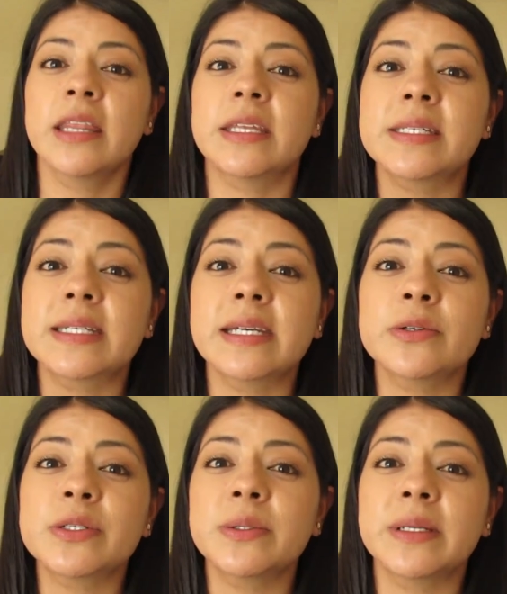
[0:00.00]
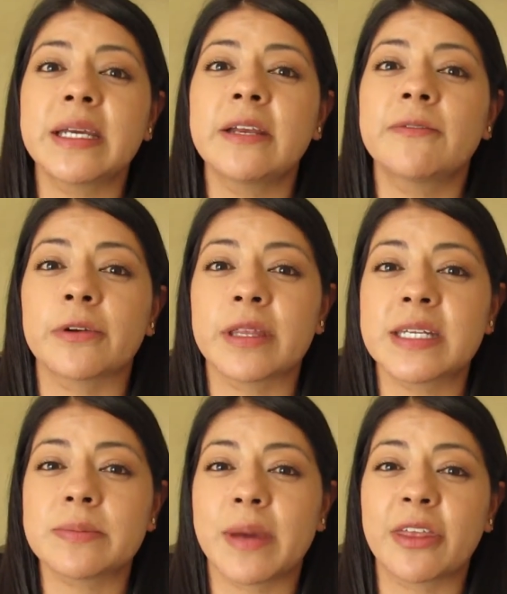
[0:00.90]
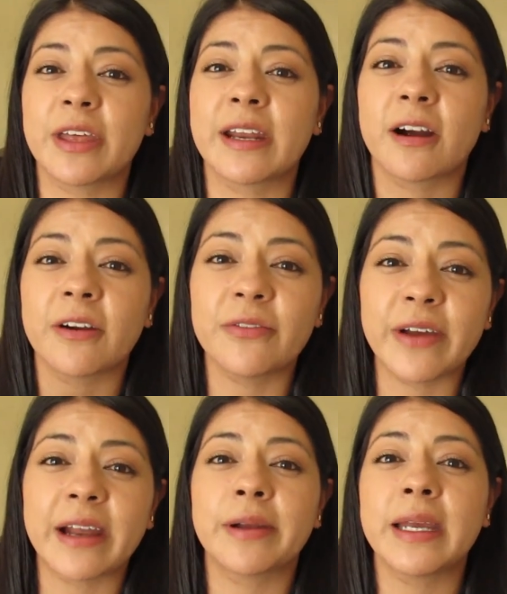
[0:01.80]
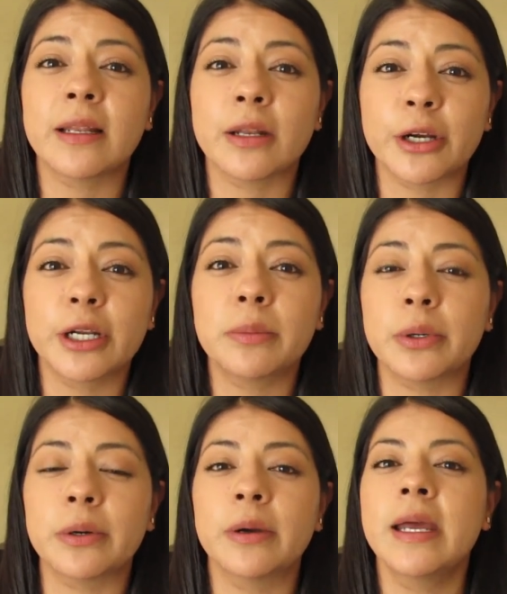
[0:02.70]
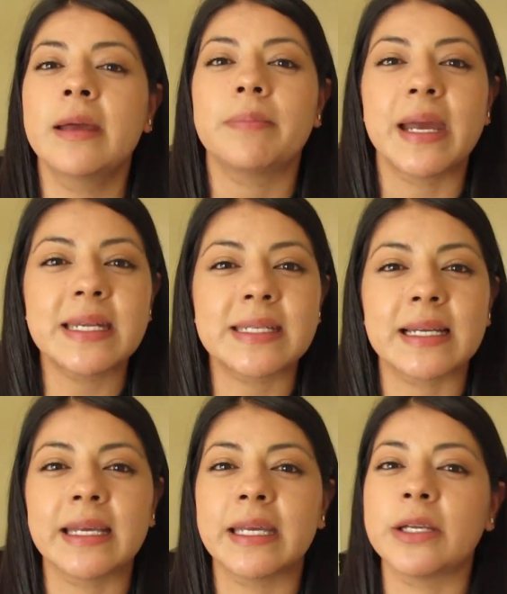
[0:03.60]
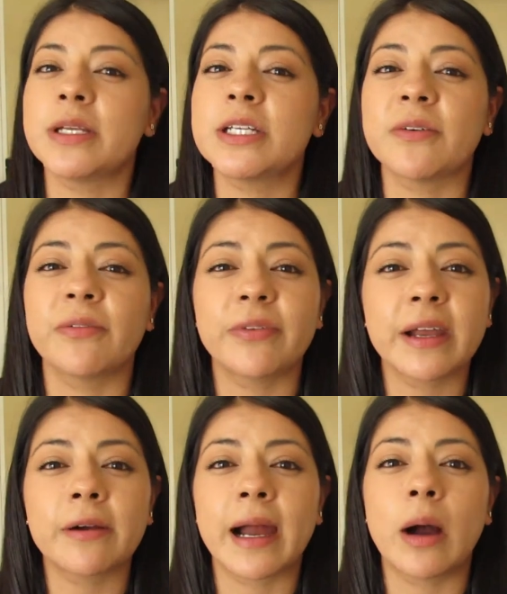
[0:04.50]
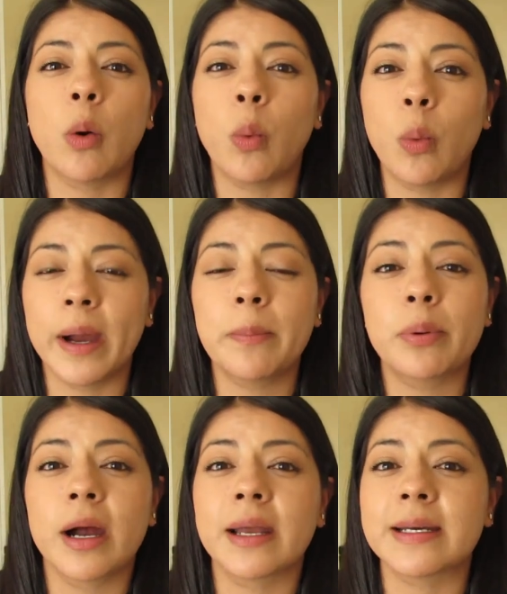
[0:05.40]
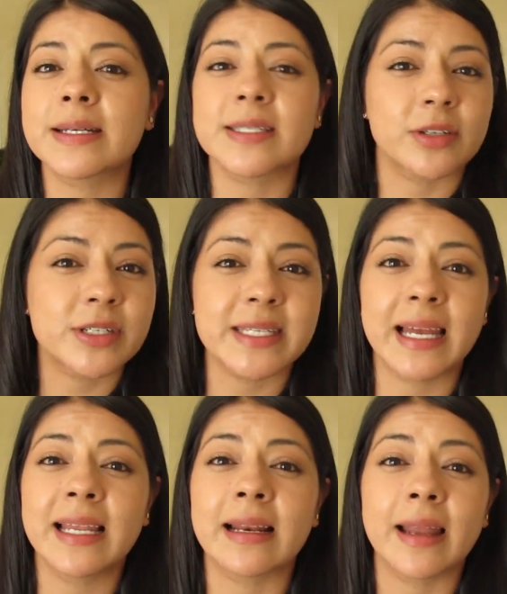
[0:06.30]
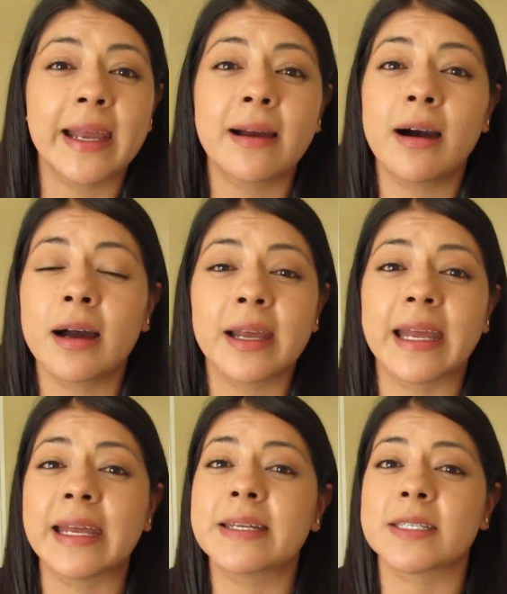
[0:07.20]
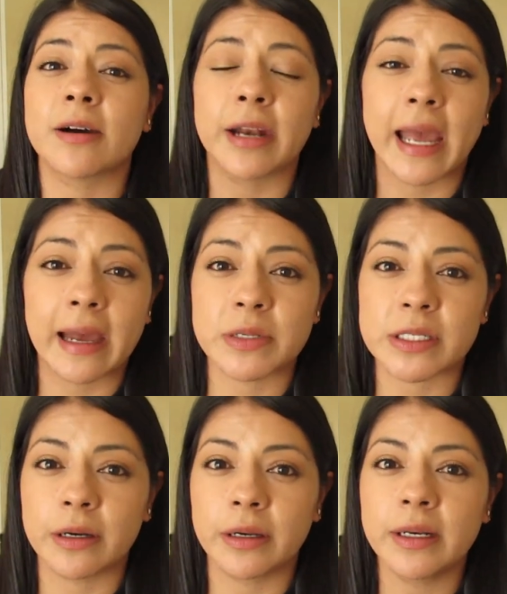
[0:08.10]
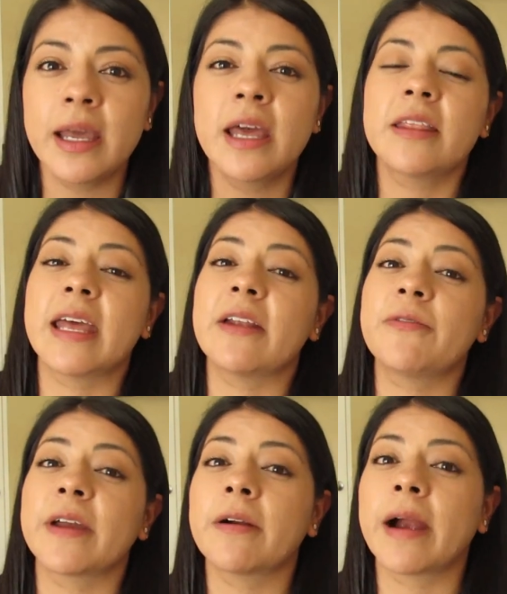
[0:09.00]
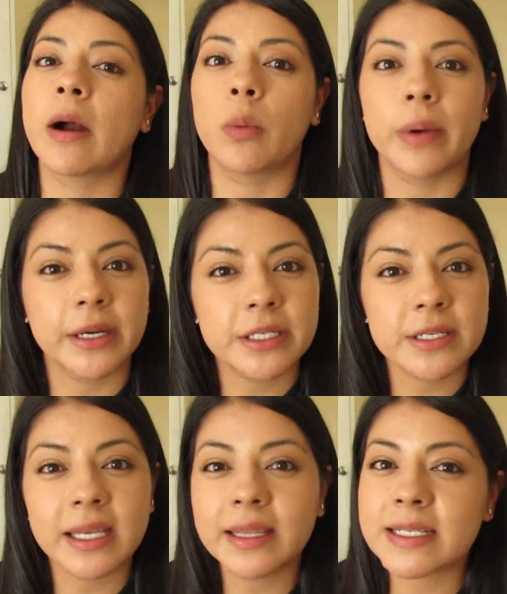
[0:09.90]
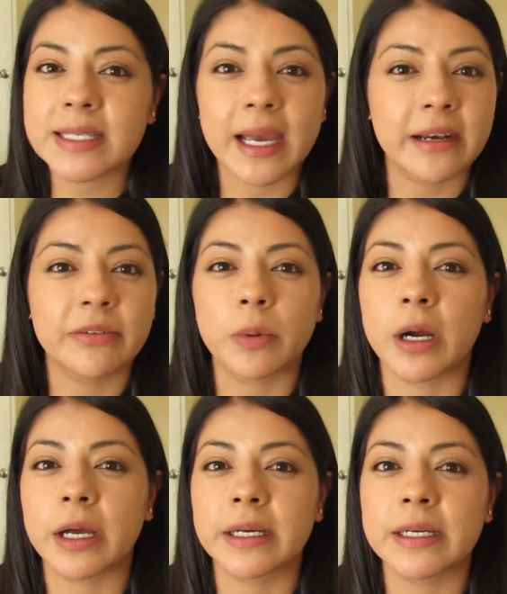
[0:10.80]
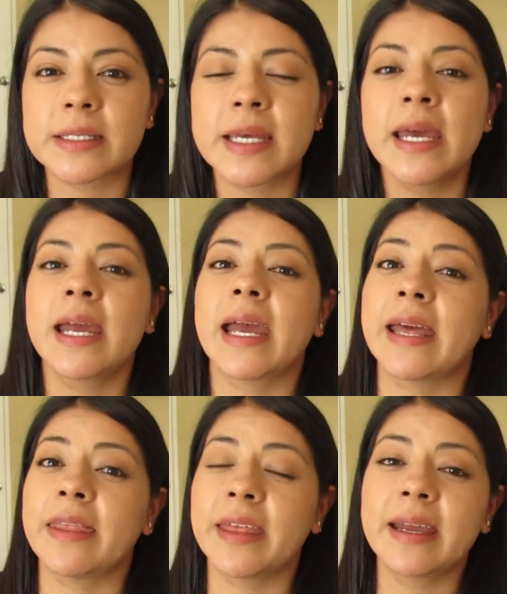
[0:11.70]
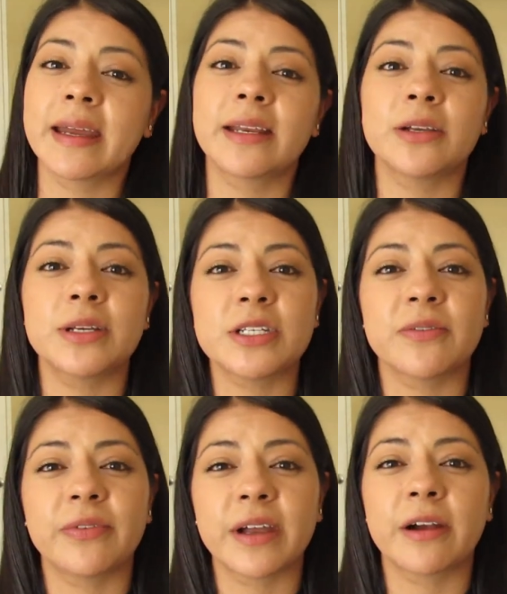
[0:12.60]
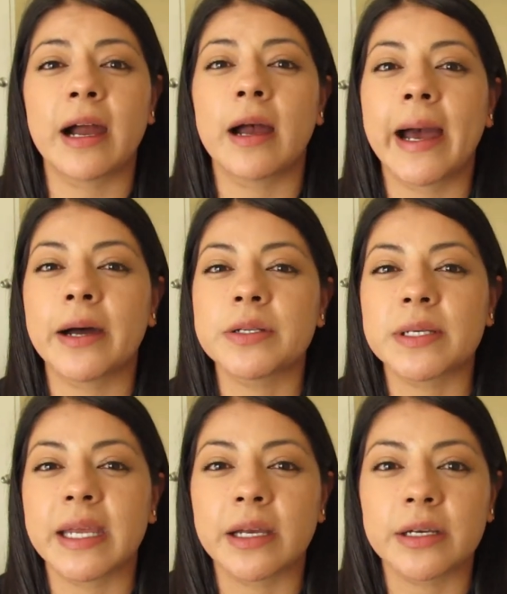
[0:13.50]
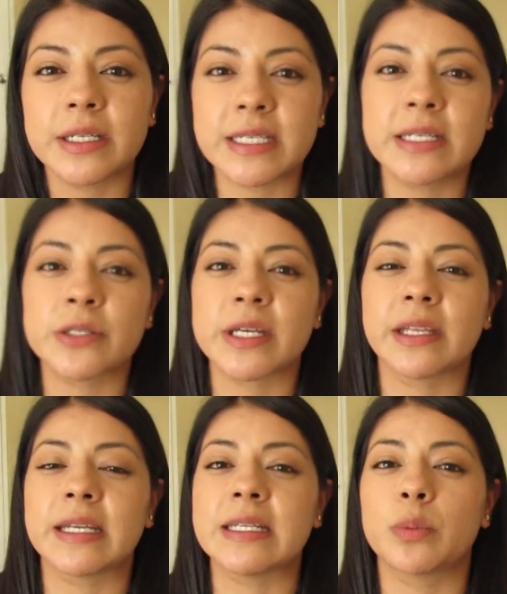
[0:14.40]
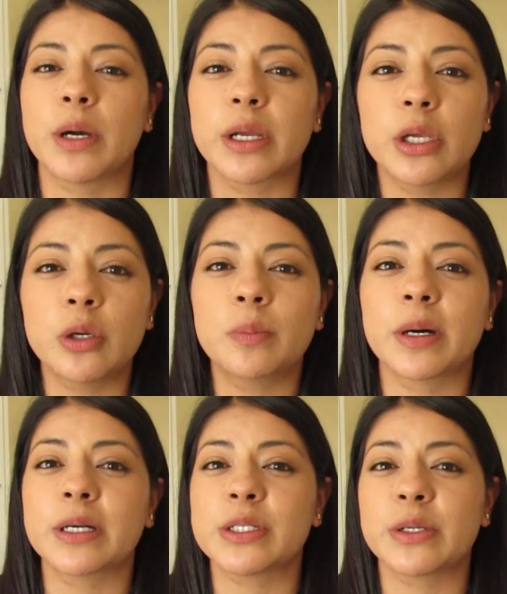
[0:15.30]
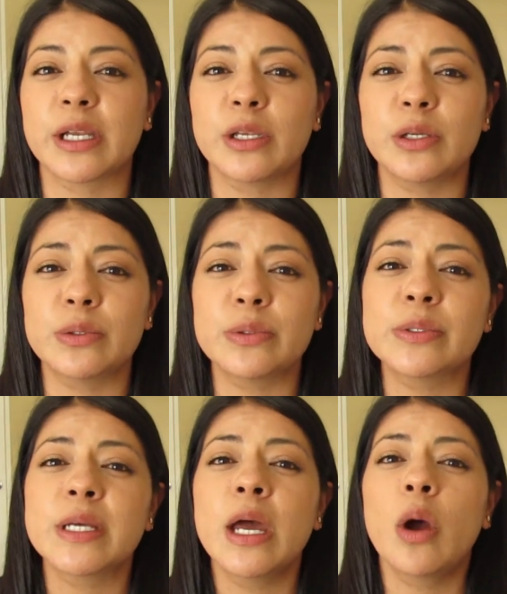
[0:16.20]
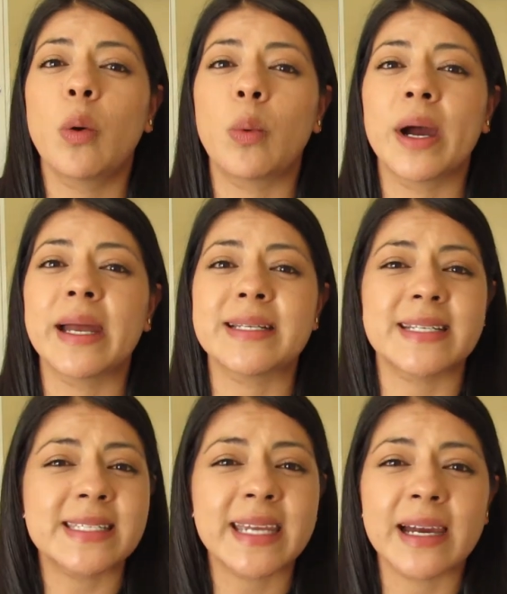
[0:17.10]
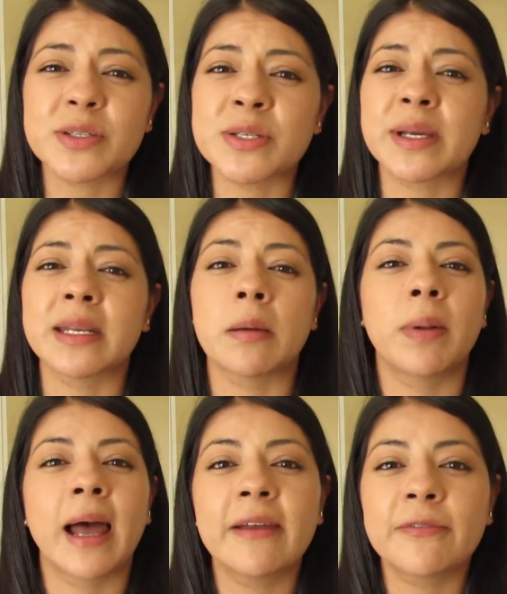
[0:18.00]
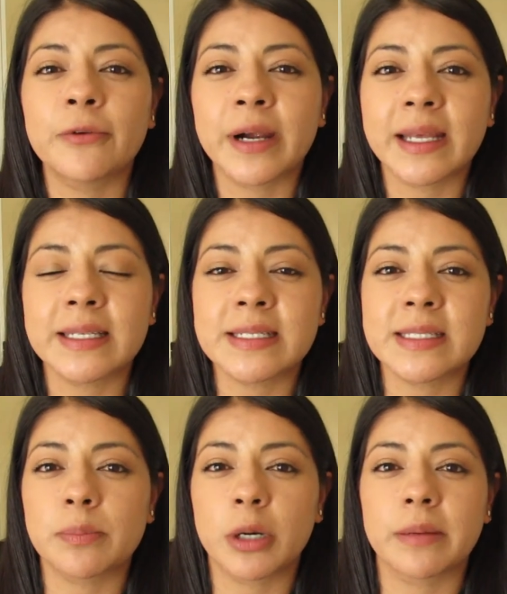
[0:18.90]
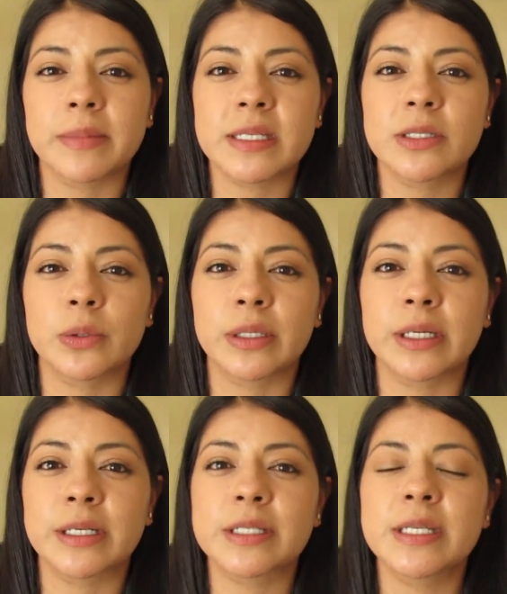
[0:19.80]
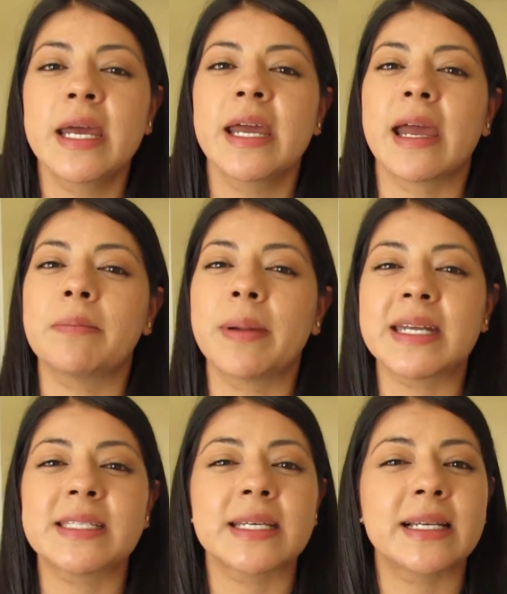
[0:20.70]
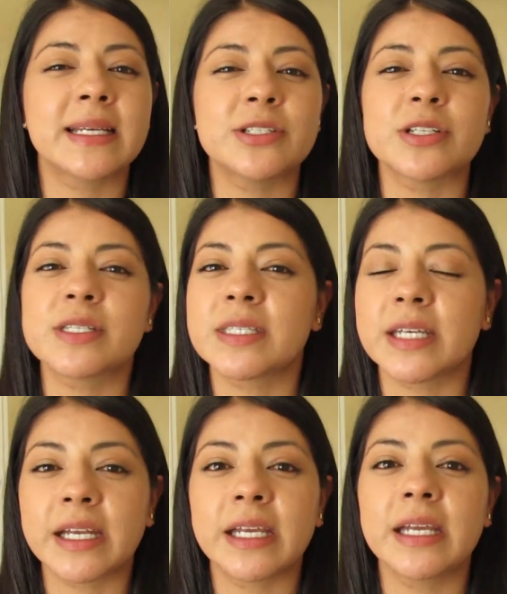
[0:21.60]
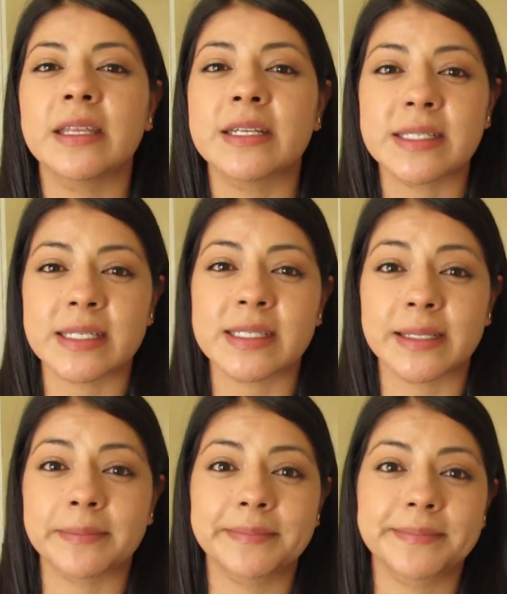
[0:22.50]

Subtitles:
The skills you need for this method are very learnable. Basically, you need to figure out what products are selling like hotcakes on Amazon, then figure out where to get these kind of products, and then you need to figure out how to get good deals on these, what coupons you can use, what discounts you can apply for at these department stores, and basically just study the system.